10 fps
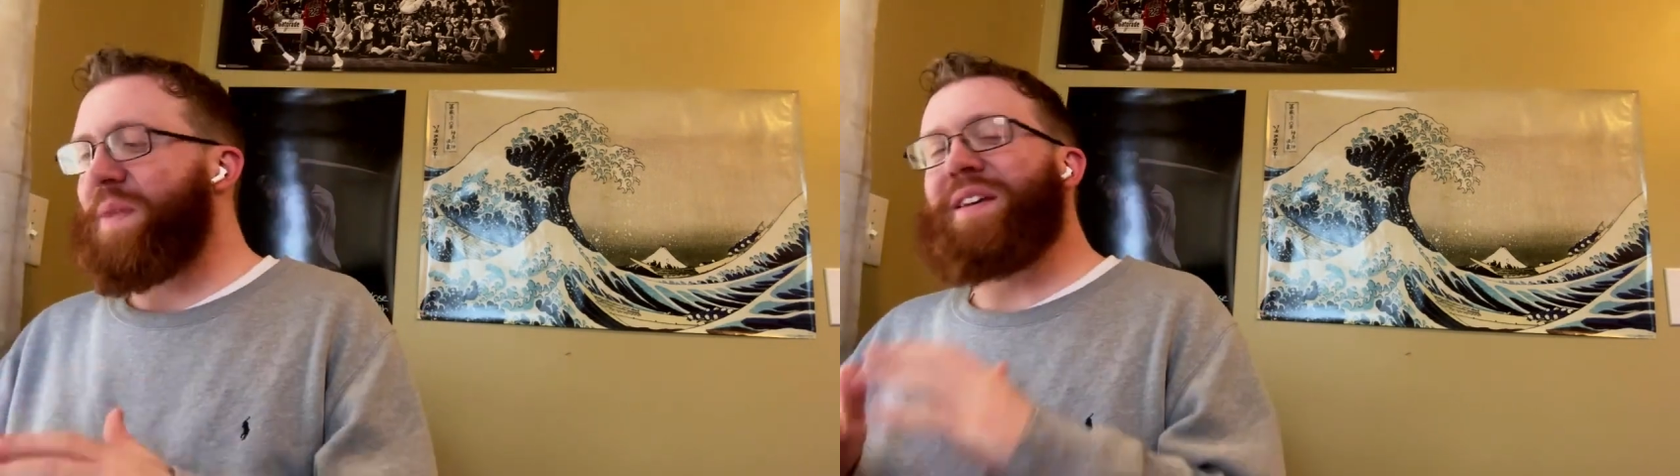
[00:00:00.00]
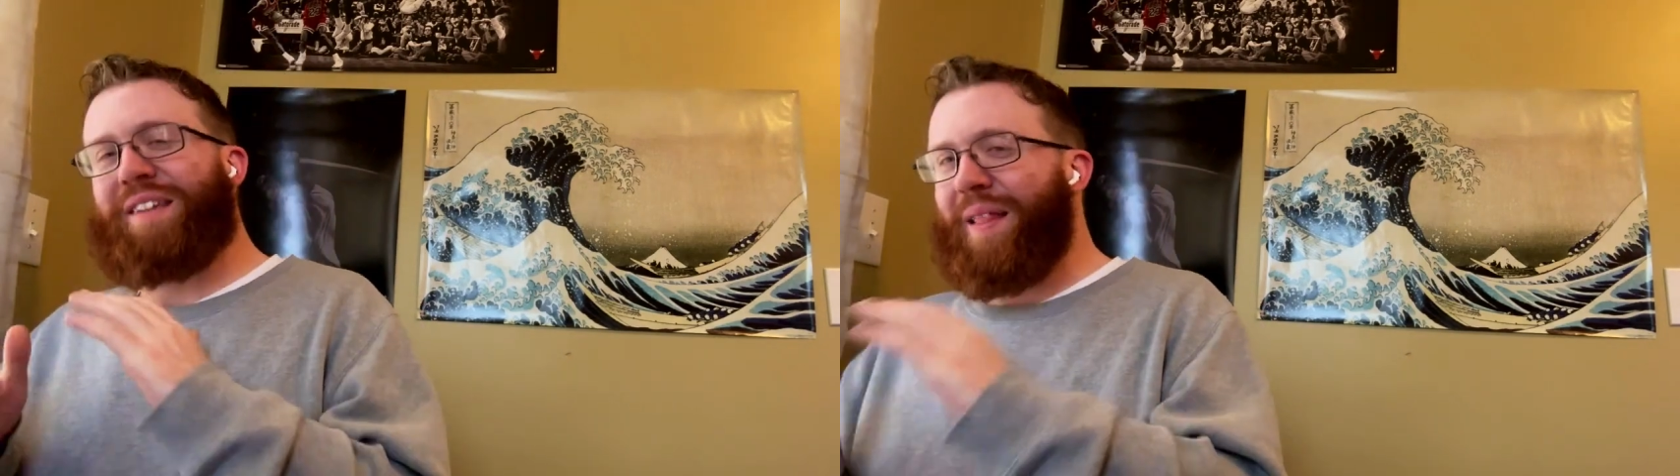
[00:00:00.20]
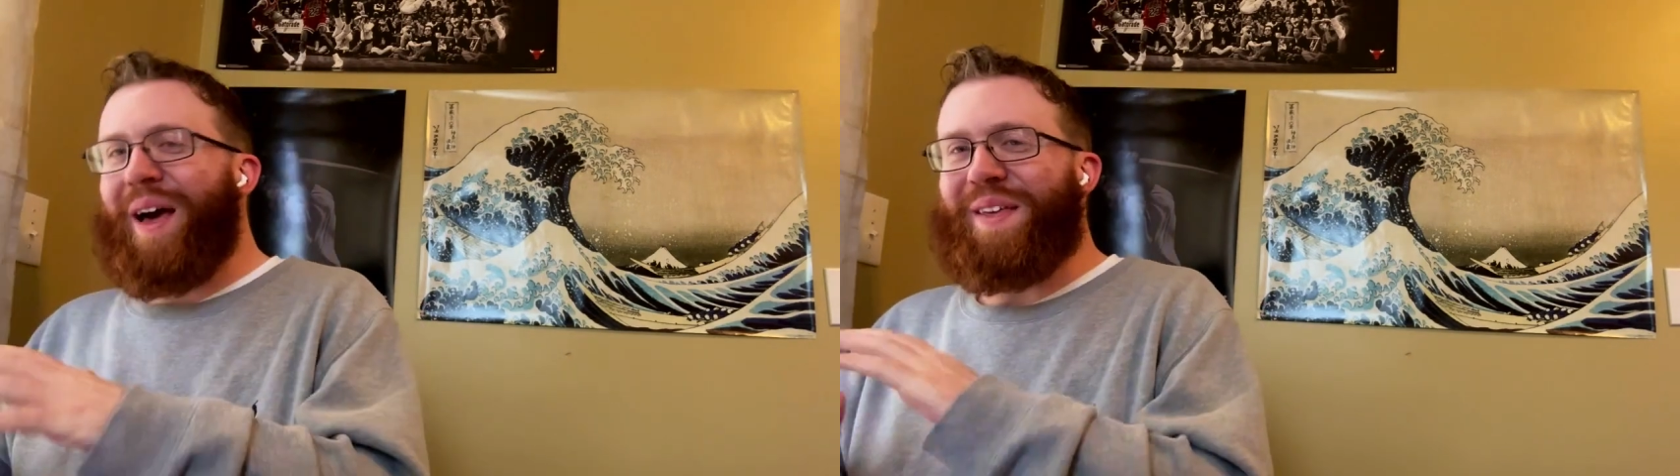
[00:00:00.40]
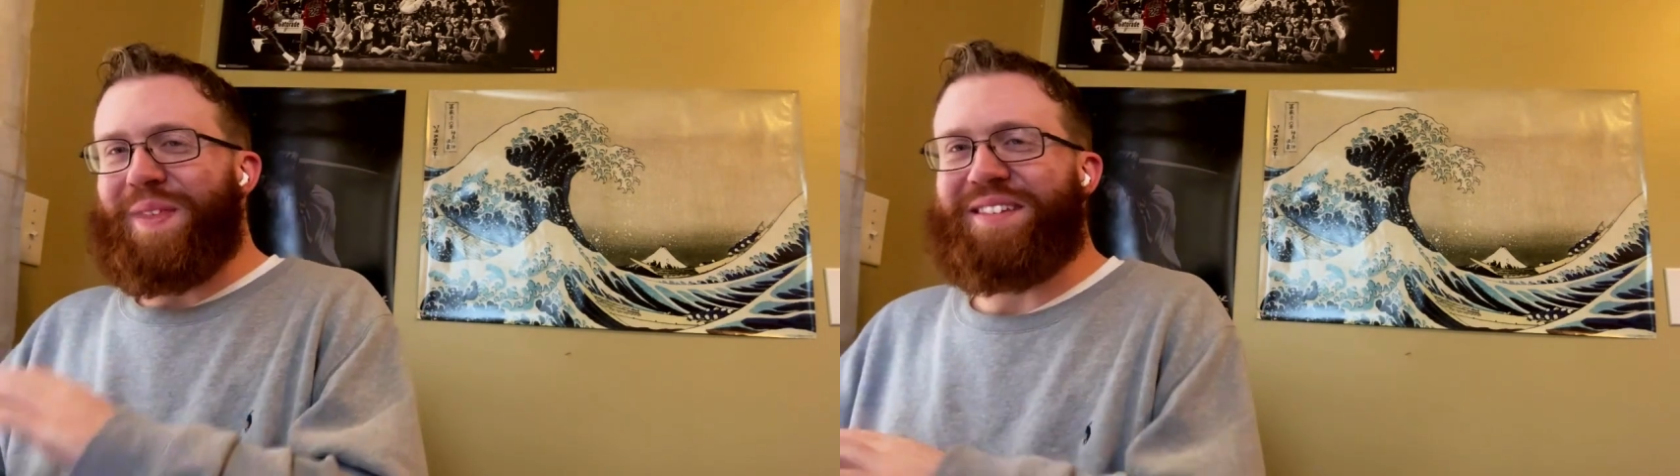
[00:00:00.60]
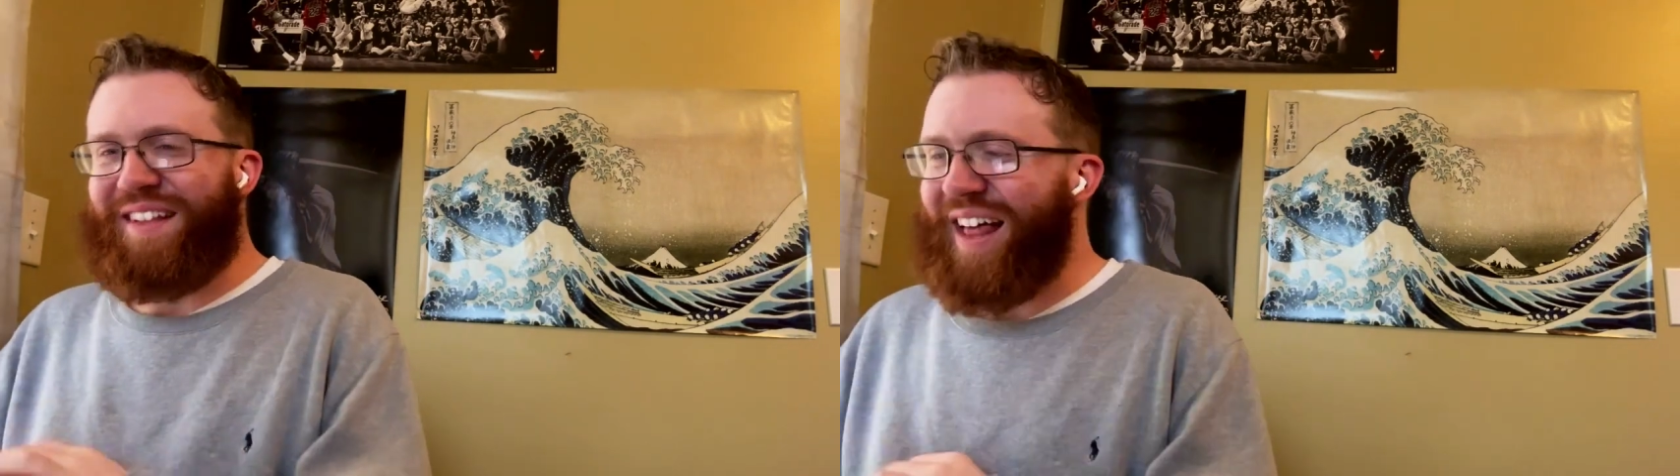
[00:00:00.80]
this a
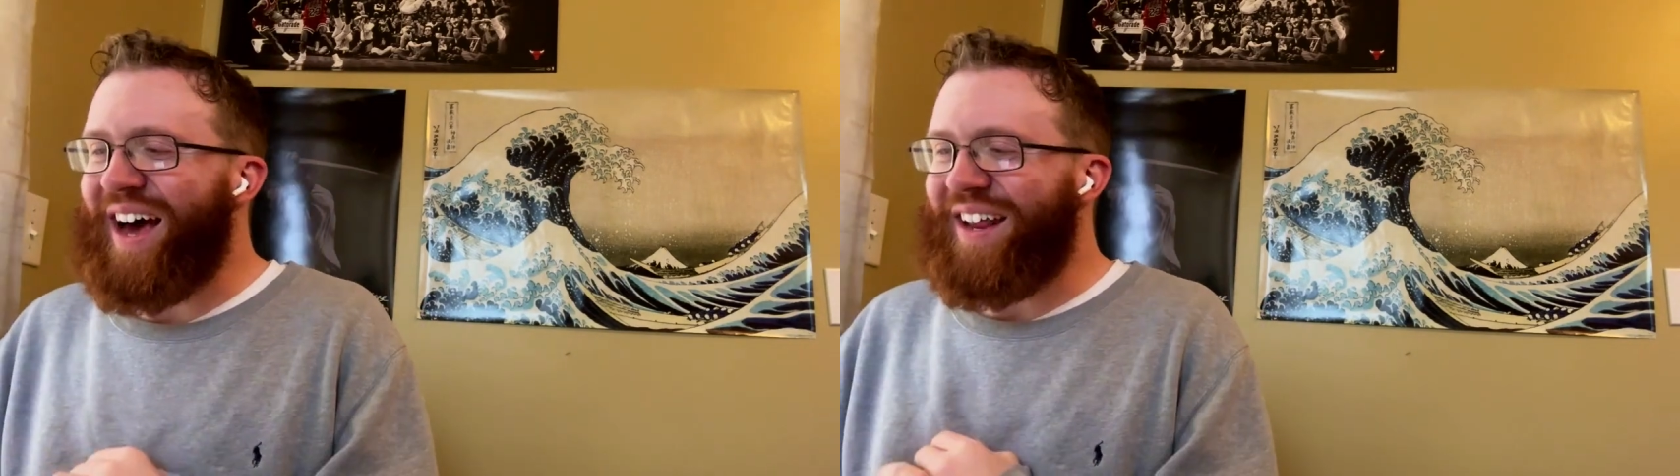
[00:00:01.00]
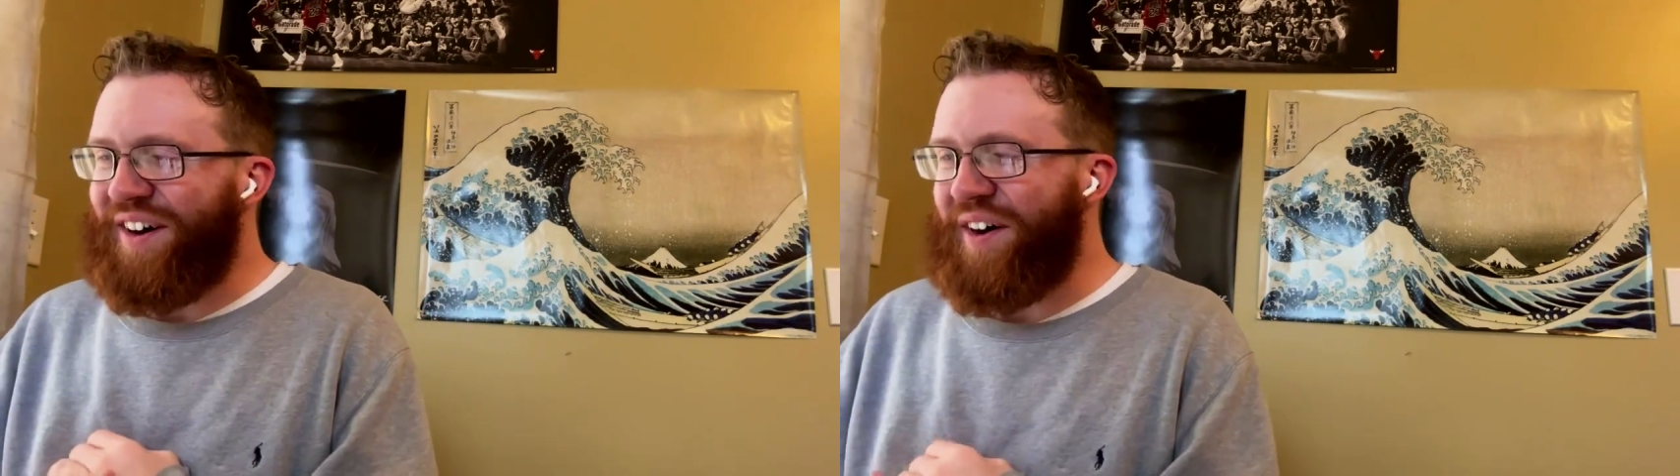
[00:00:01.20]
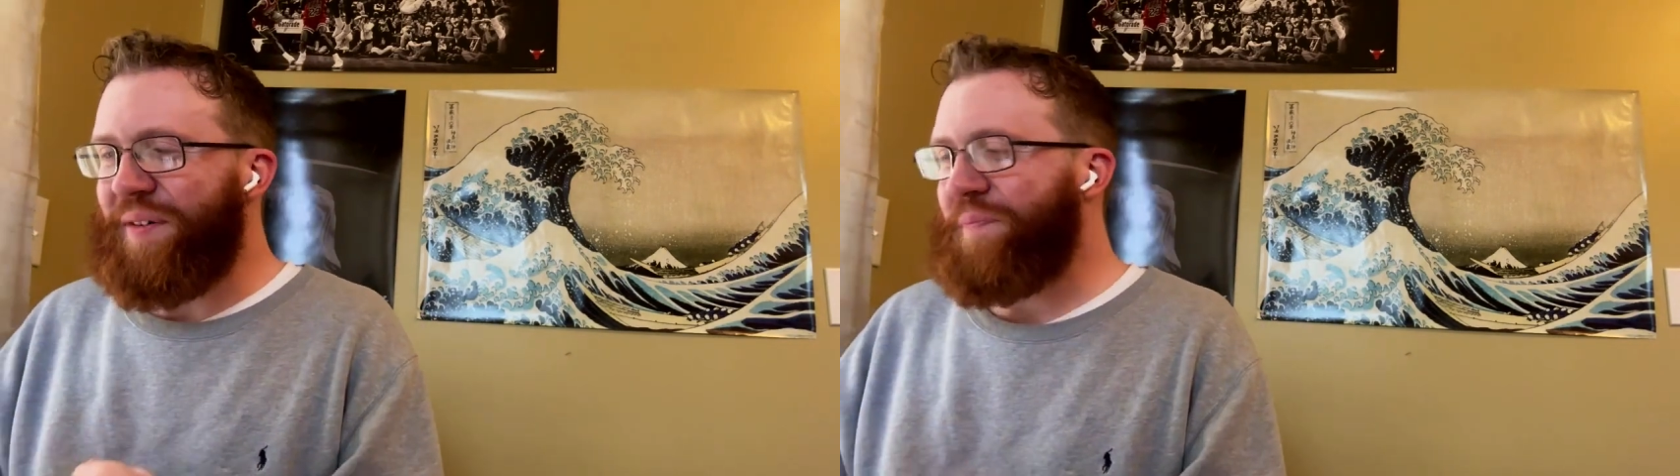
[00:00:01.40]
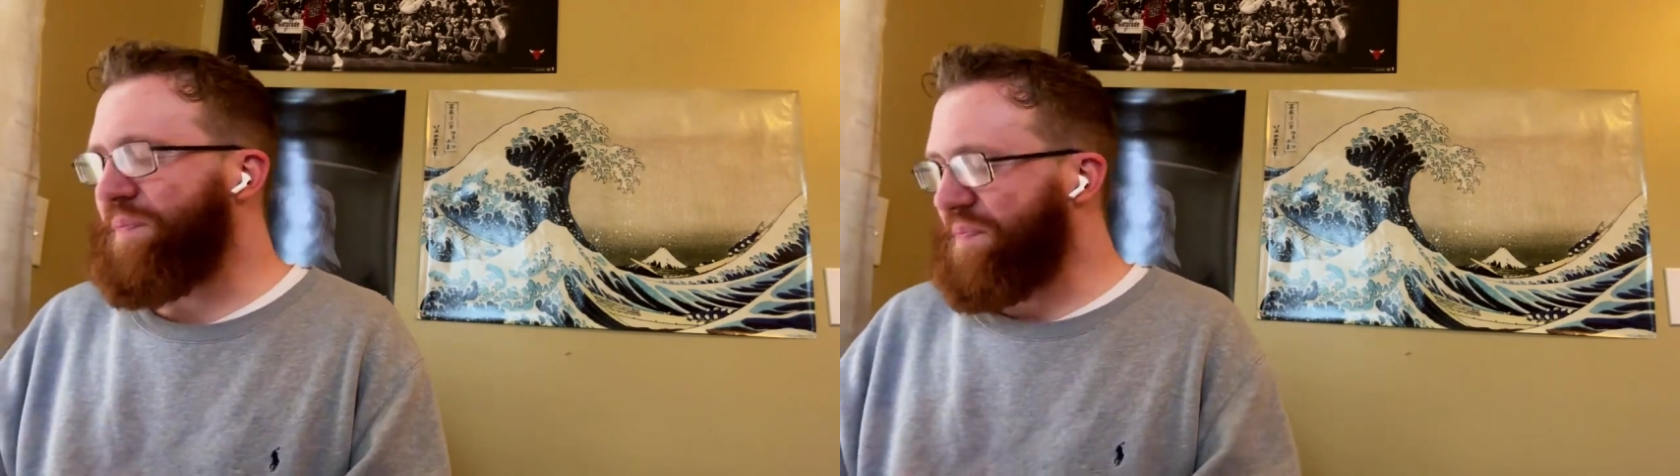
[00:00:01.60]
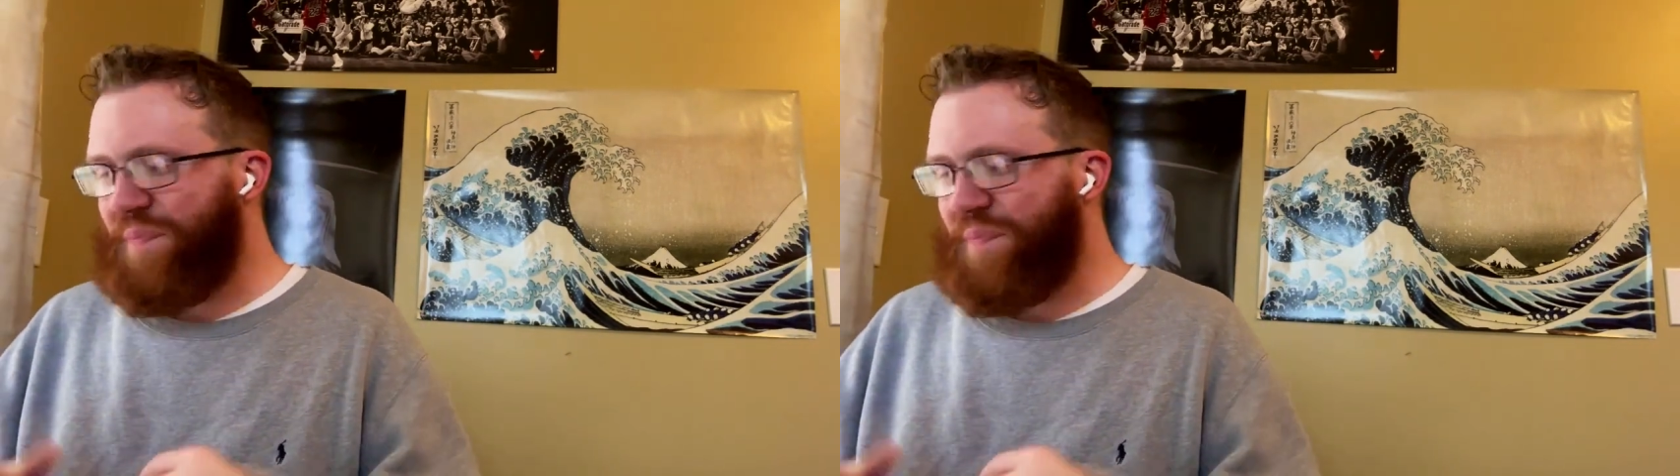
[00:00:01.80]
lot.